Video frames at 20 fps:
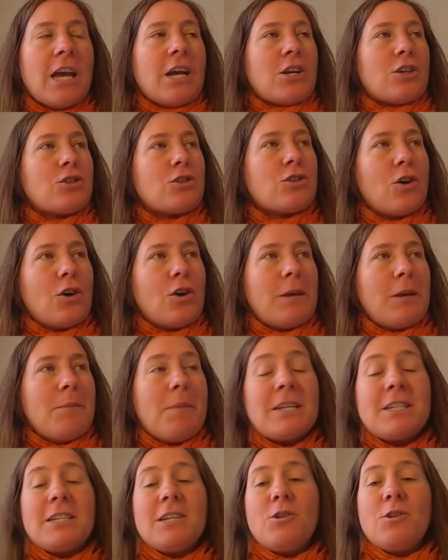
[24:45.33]
So
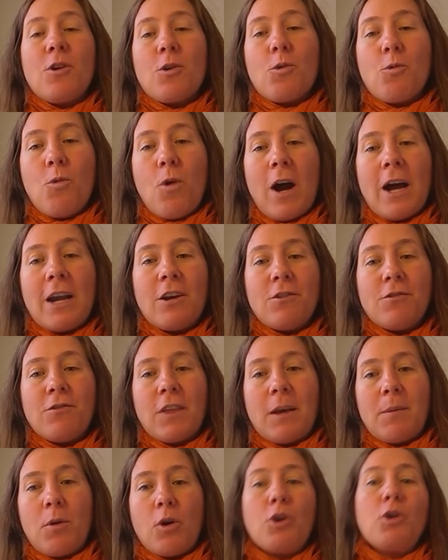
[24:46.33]
imagine you're one of
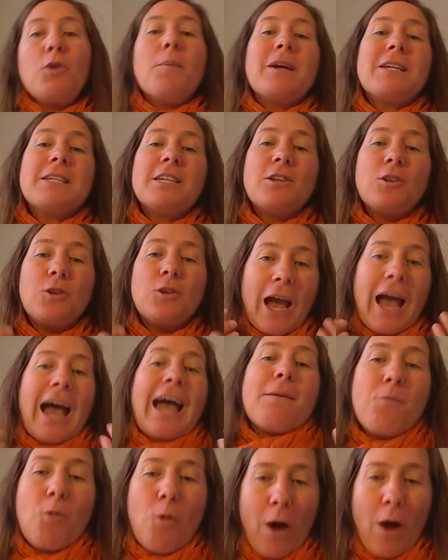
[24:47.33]
them, or imagine
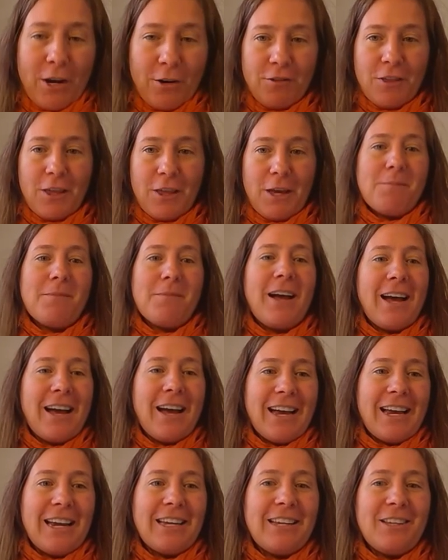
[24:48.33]
I'm one of them,
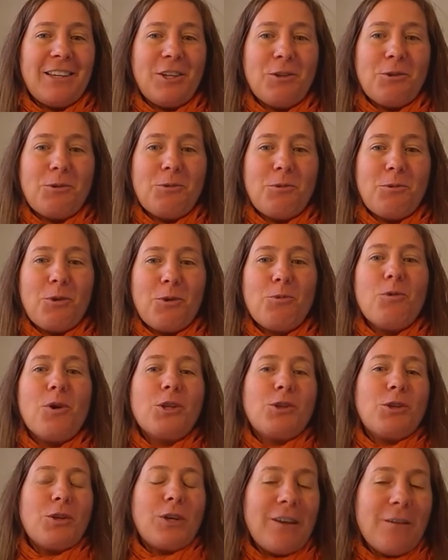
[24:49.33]
and you would
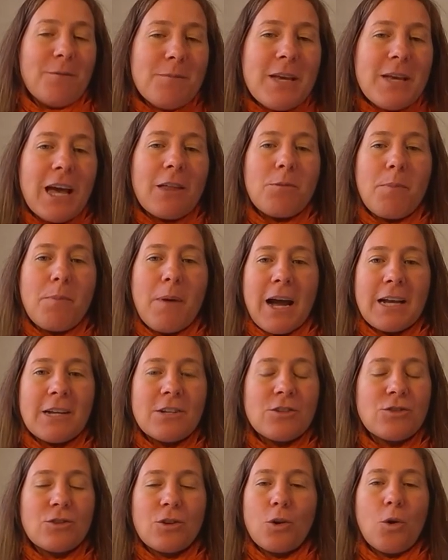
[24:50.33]
want to give me
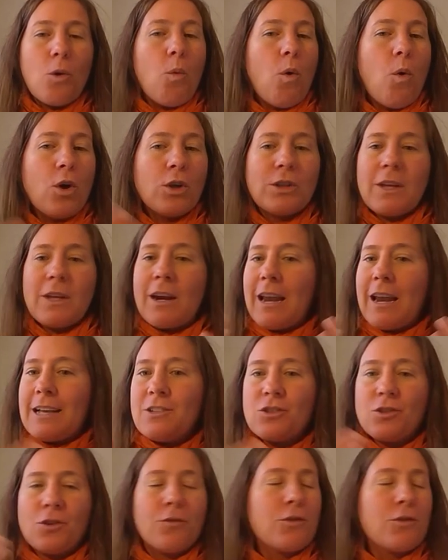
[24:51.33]
advice on what are
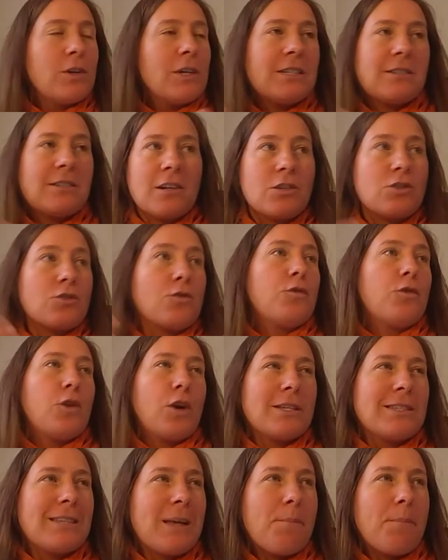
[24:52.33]
lines of research. So for
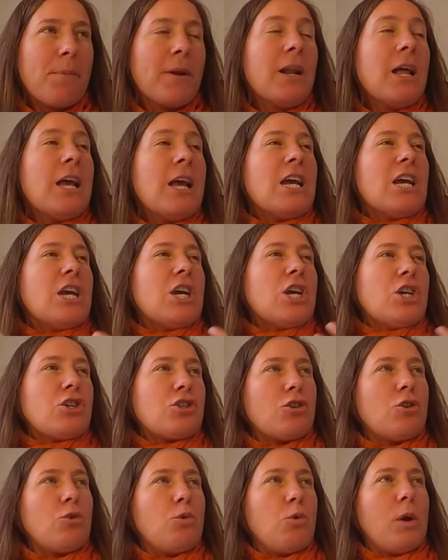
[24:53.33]
example,
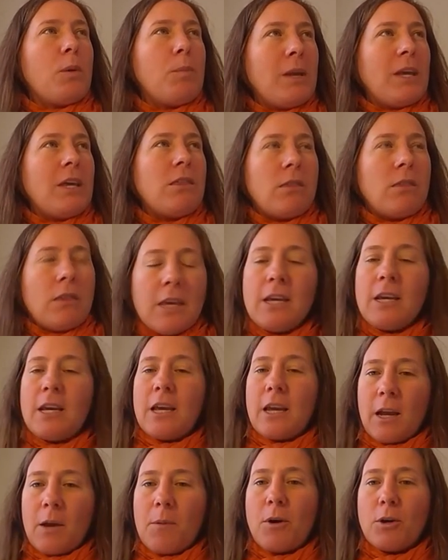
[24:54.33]
should we be
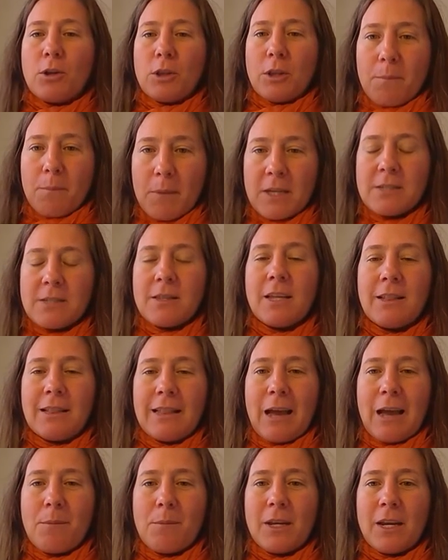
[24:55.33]
thinking about investing
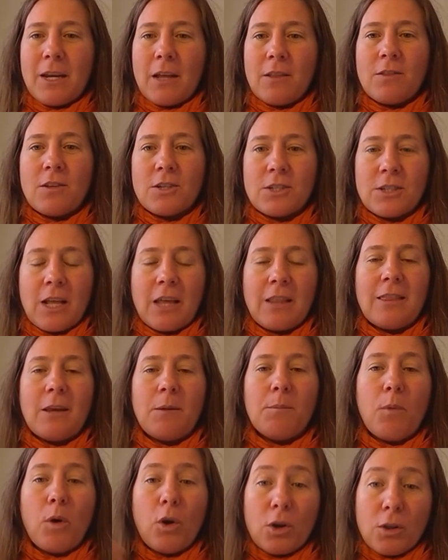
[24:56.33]
time in understanding
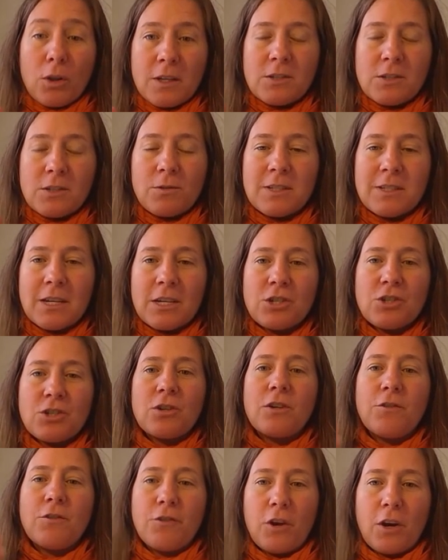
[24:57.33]
more this
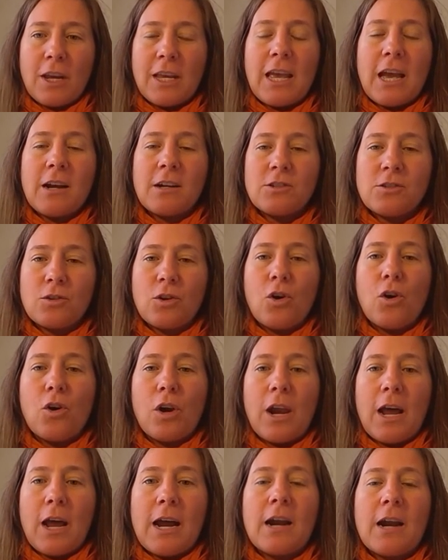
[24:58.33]
recession if you're a young
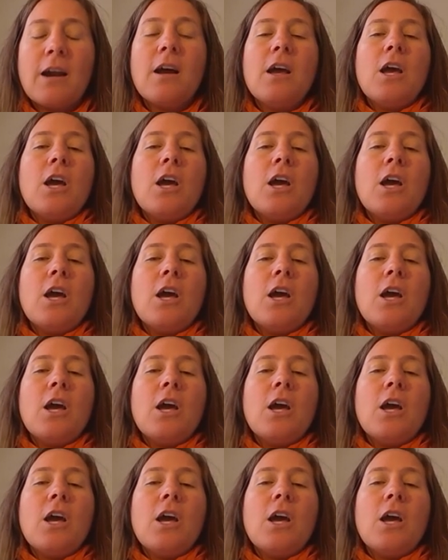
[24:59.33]
scholar?